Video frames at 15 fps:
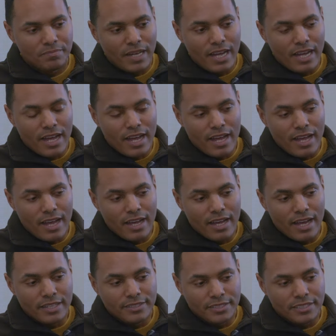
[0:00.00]

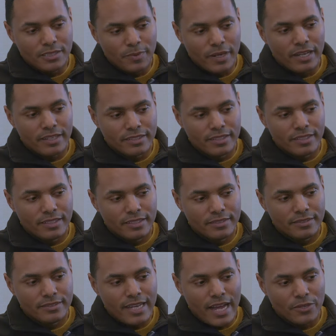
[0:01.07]
I suspect the
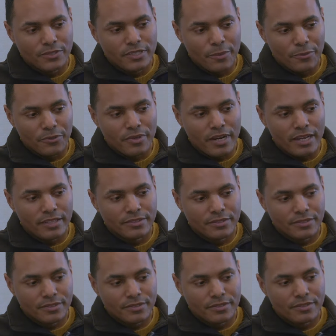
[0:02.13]
House
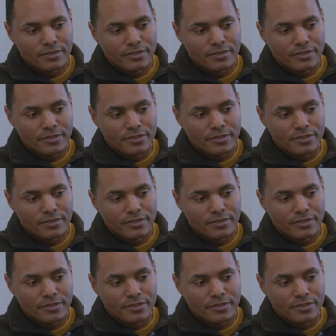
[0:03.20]
Democrats